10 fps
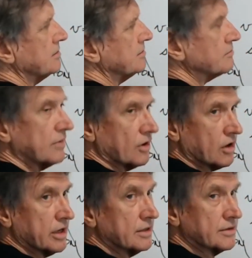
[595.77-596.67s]

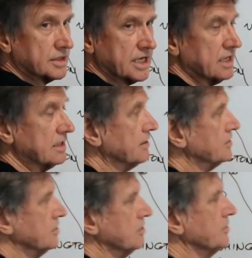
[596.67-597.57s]
by the 10 to the
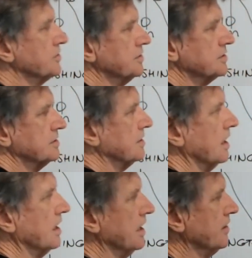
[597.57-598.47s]
2, which is
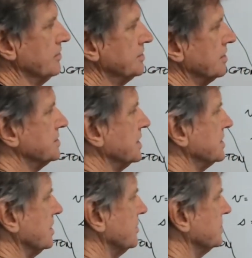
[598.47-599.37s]
100. So it's
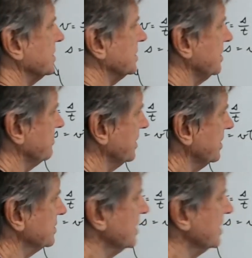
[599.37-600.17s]
660 meters.